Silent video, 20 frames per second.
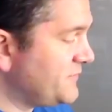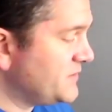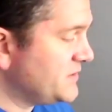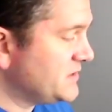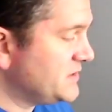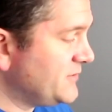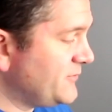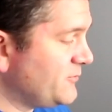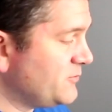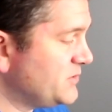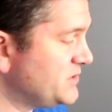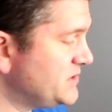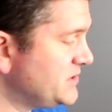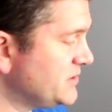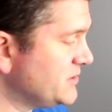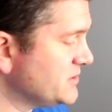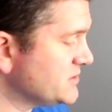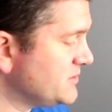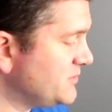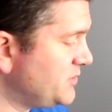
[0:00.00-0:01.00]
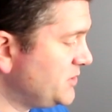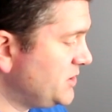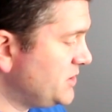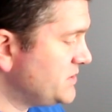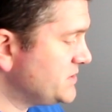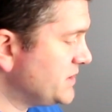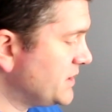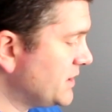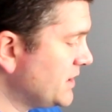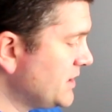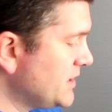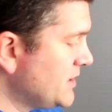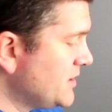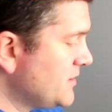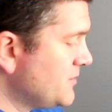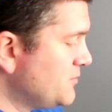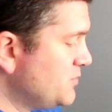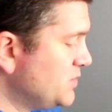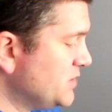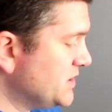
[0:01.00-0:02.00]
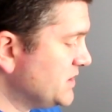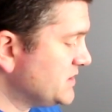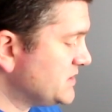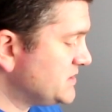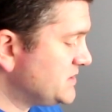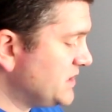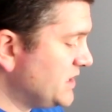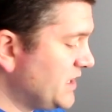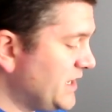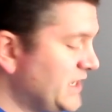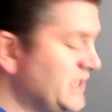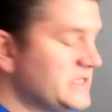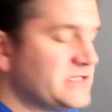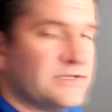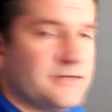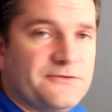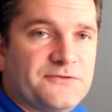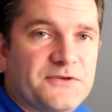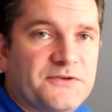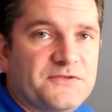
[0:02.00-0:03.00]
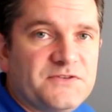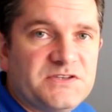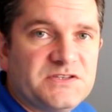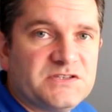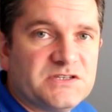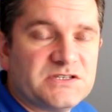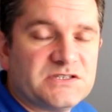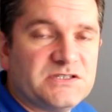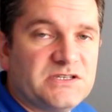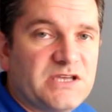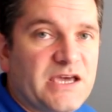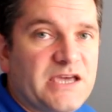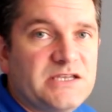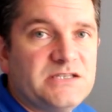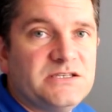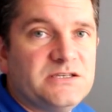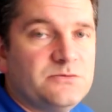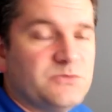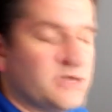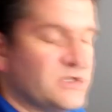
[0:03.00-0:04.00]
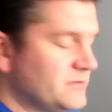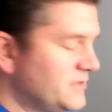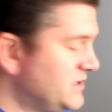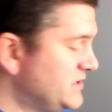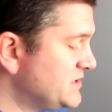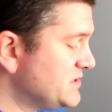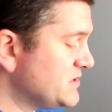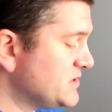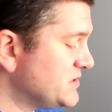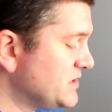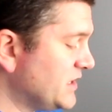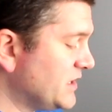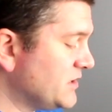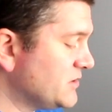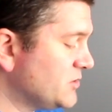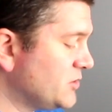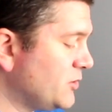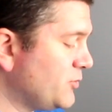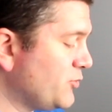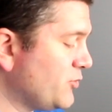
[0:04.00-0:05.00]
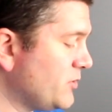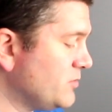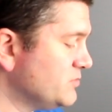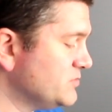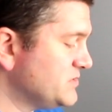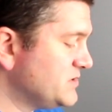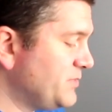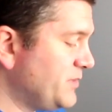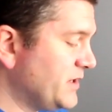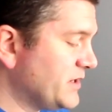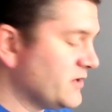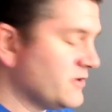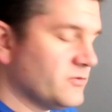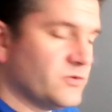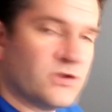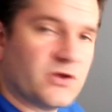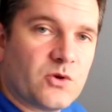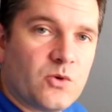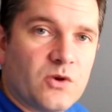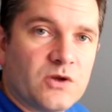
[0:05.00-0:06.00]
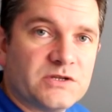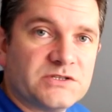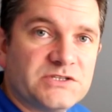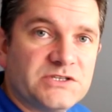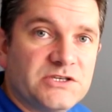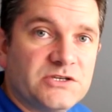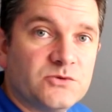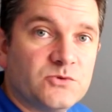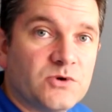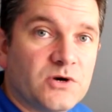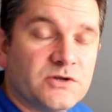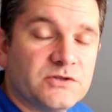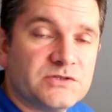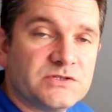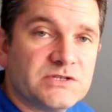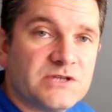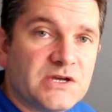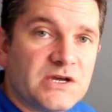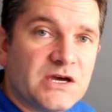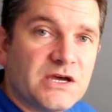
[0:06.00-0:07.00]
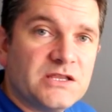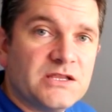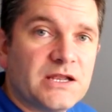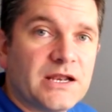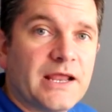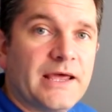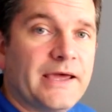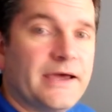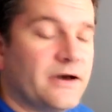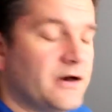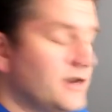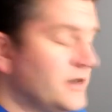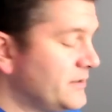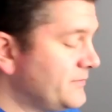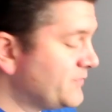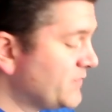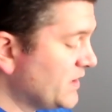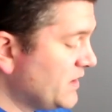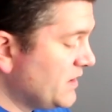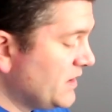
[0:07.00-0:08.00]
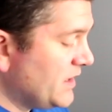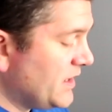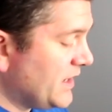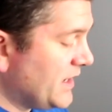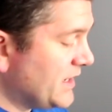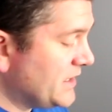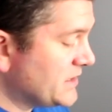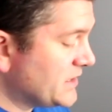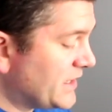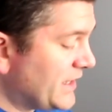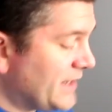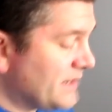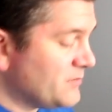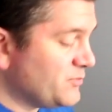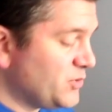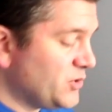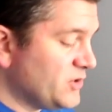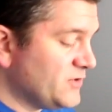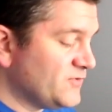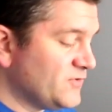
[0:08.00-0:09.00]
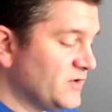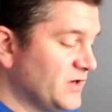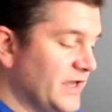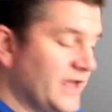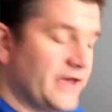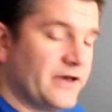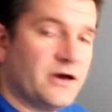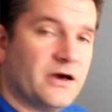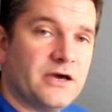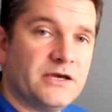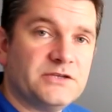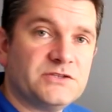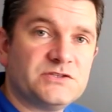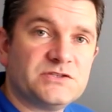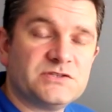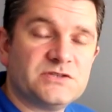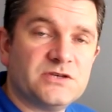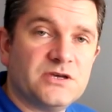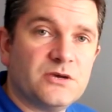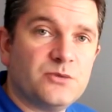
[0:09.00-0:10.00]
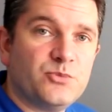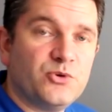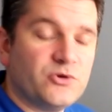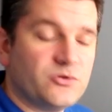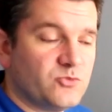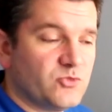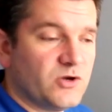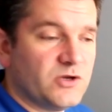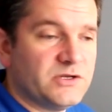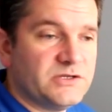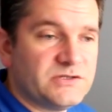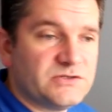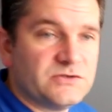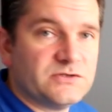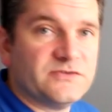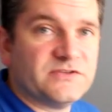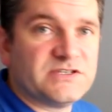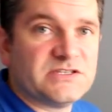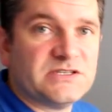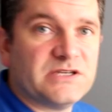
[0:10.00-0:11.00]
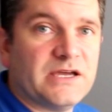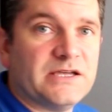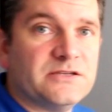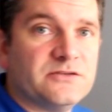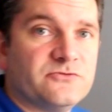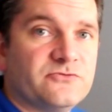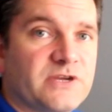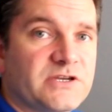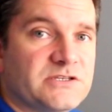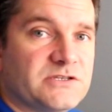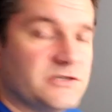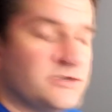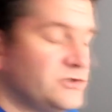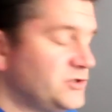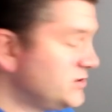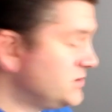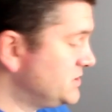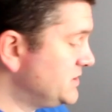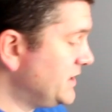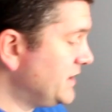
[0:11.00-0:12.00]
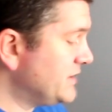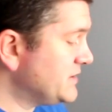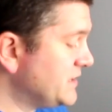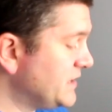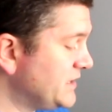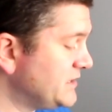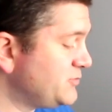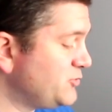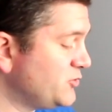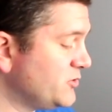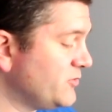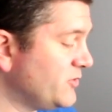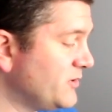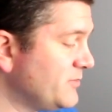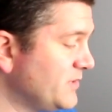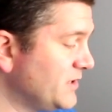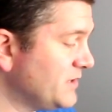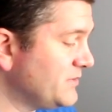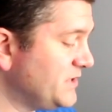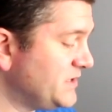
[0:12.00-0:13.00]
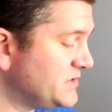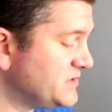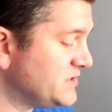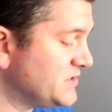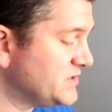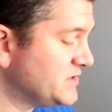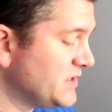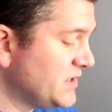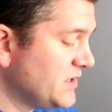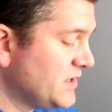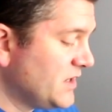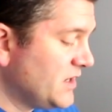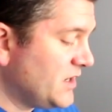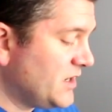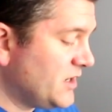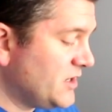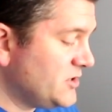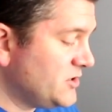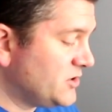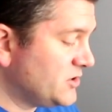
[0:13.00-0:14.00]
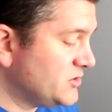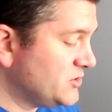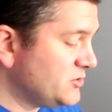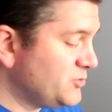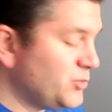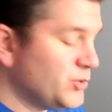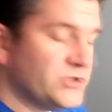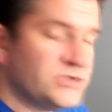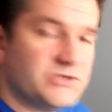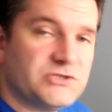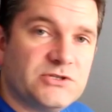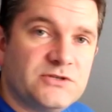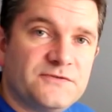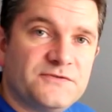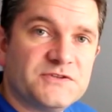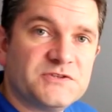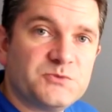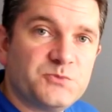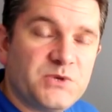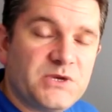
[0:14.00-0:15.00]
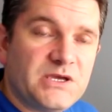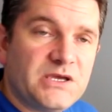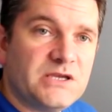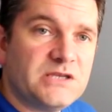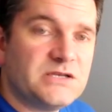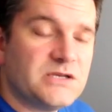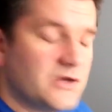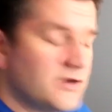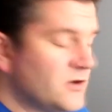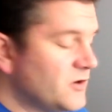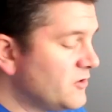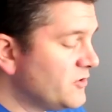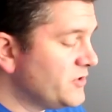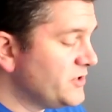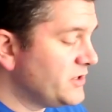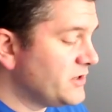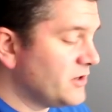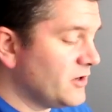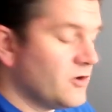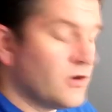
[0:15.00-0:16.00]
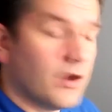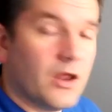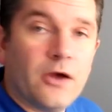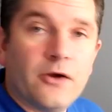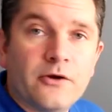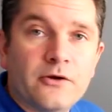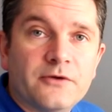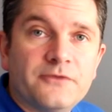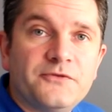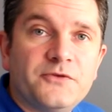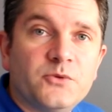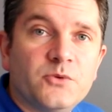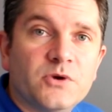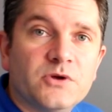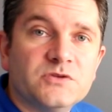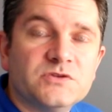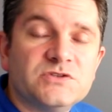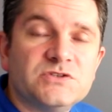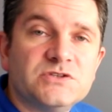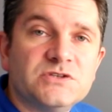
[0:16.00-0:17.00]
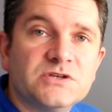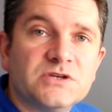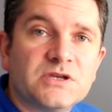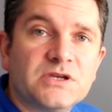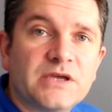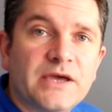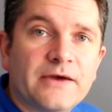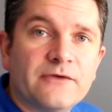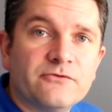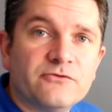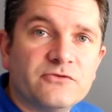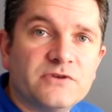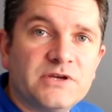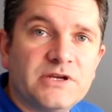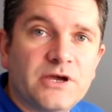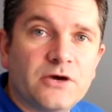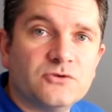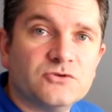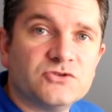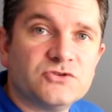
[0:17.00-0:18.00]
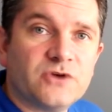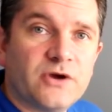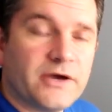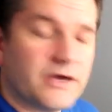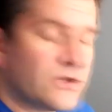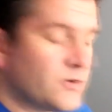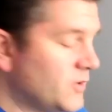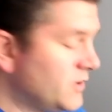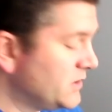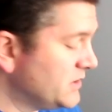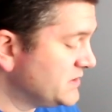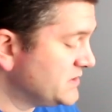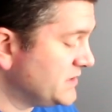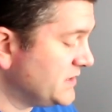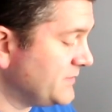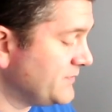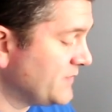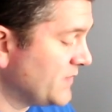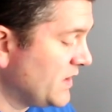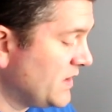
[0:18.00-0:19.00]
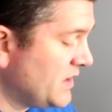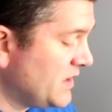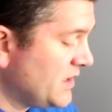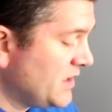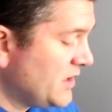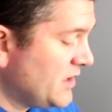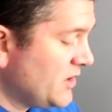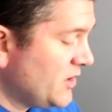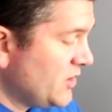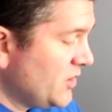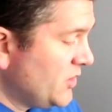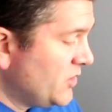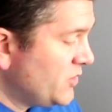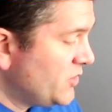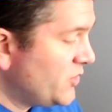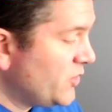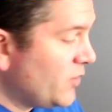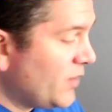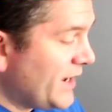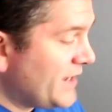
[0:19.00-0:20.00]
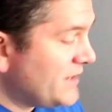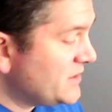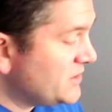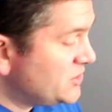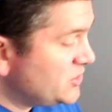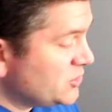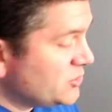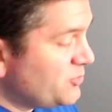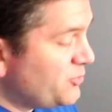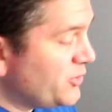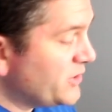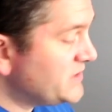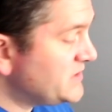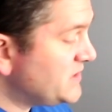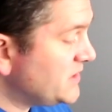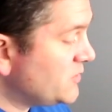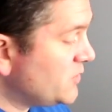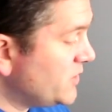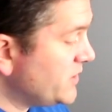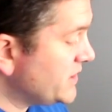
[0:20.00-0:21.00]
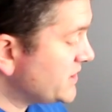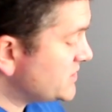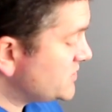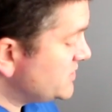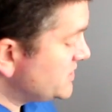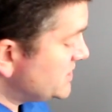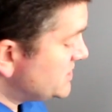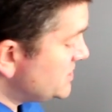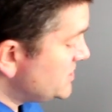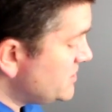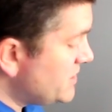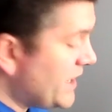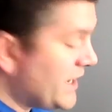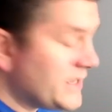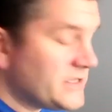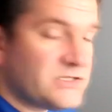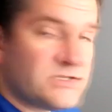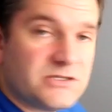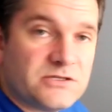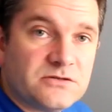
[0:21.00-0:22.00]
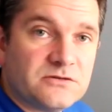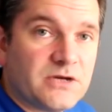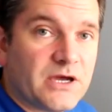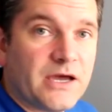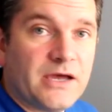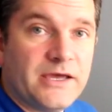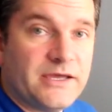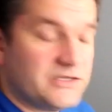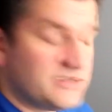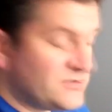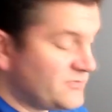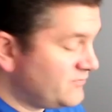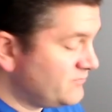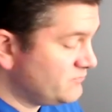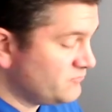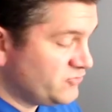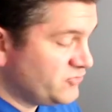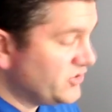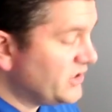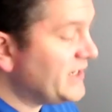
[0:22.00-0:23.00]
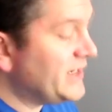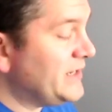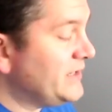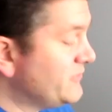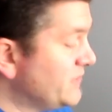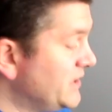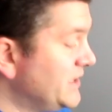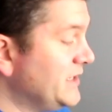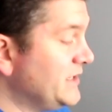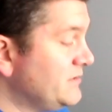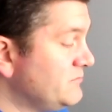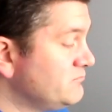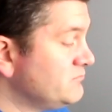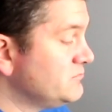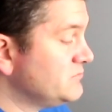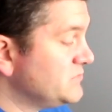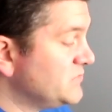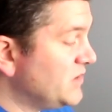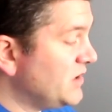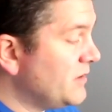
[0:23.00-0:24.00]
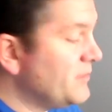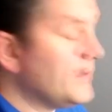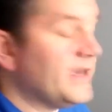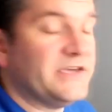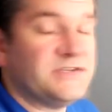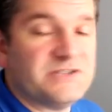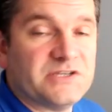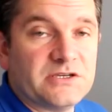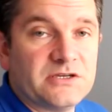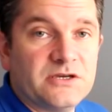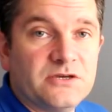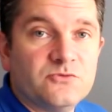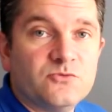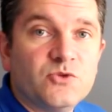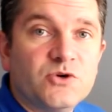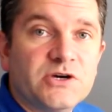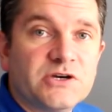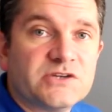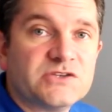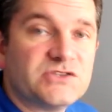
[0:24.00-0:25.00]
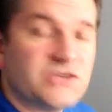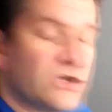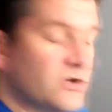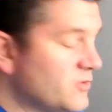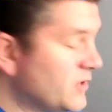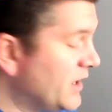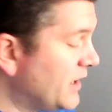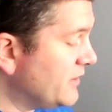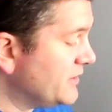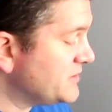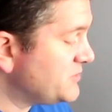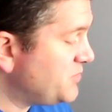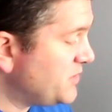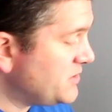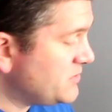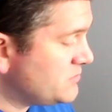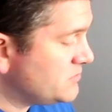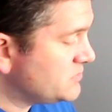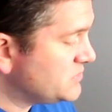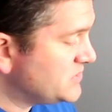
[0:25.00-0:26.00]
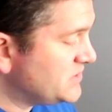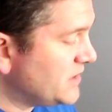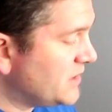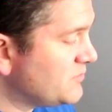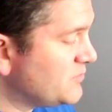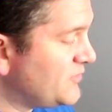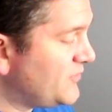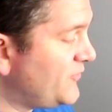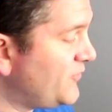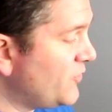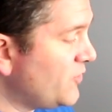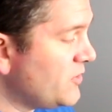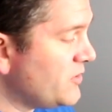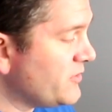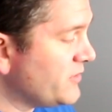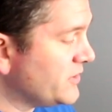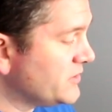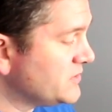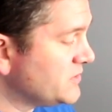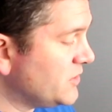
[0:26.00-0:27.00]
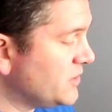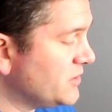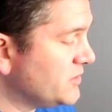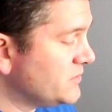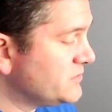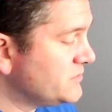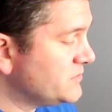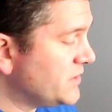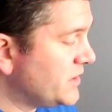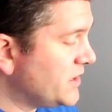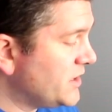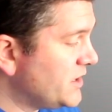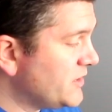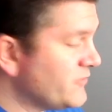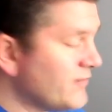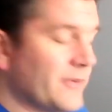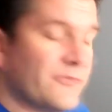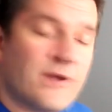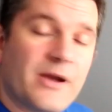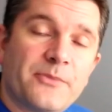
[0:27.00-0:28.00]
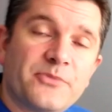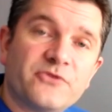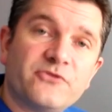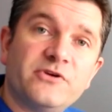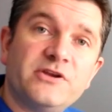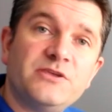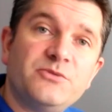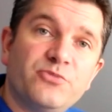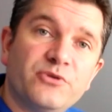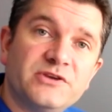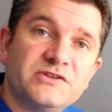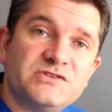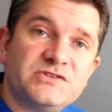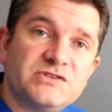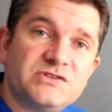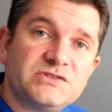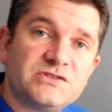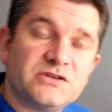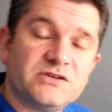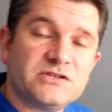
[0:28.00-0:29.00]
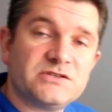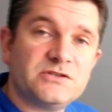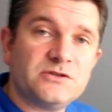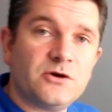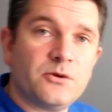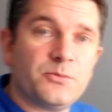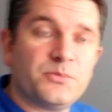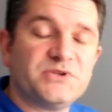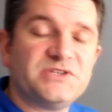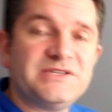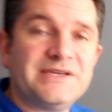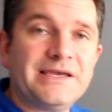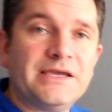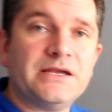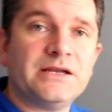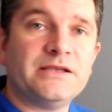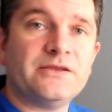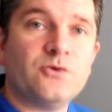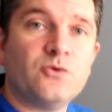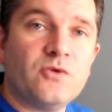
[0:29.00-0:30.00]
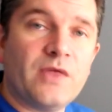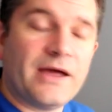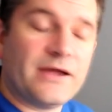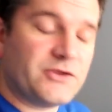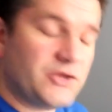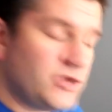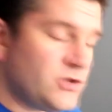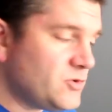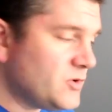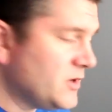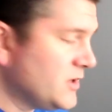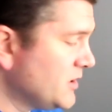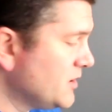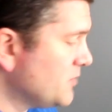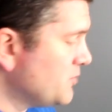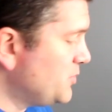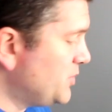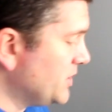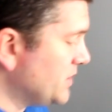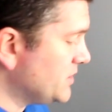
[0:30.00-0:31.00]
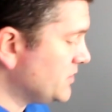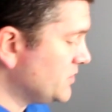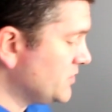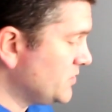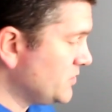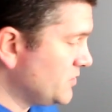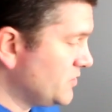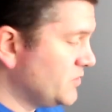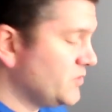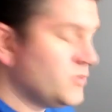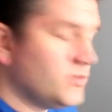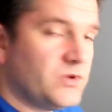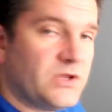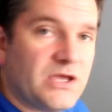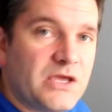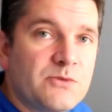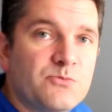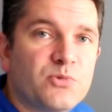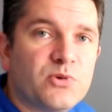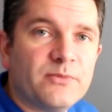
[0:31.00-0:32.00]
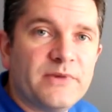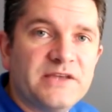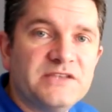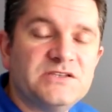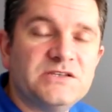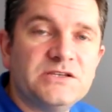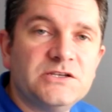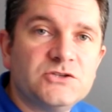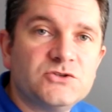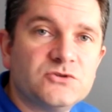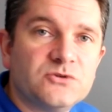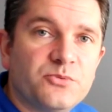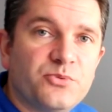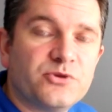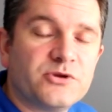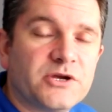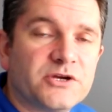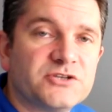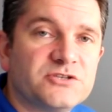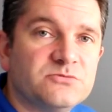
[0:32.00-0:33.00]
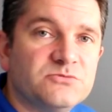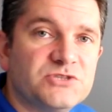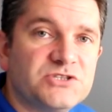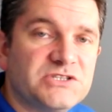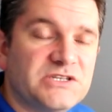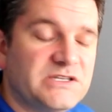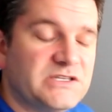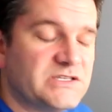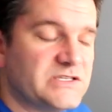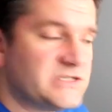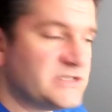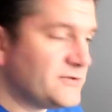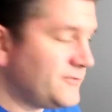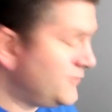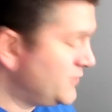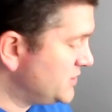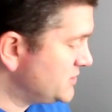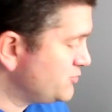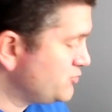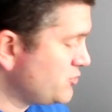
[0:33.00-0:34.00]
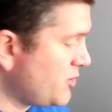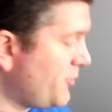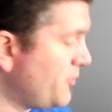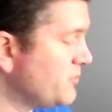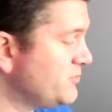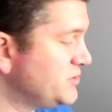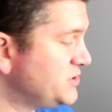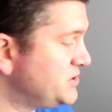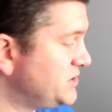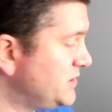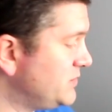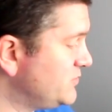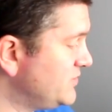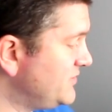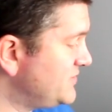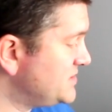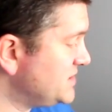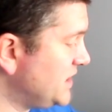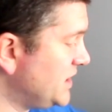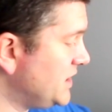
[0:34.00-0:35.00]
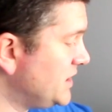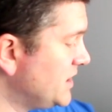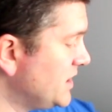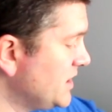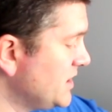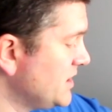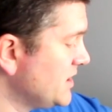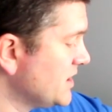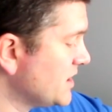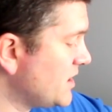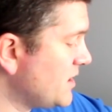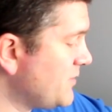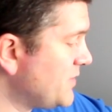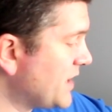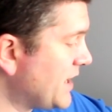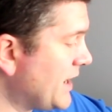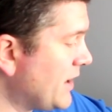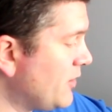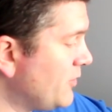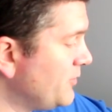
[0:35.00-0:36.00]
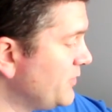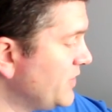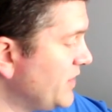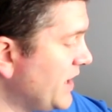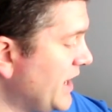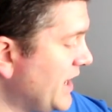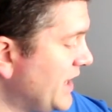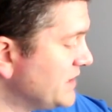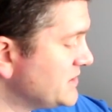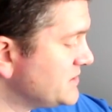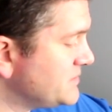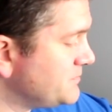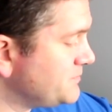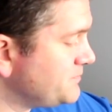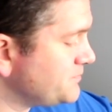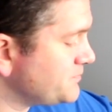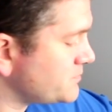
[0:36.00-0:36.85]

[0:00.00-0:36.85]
for the different materials I've been using, but easily 50, 60, 80 millimeters a second, no problems, depending on the quality you want and the layer height. And again, beautiful layer heights. 0.1 is sort of a standard resolution nowadays, 0.1 millimeters. You can do 0.2 for speed, or you can go lower if you want to get really ultra high quality. The way the dual printing works with the two heads is really amazing. It works so well. It's been done before on RepRap 3D printers, so it's not particularly all that new, but implemented into a production machine, this is the first proper machine we've seen coming out that has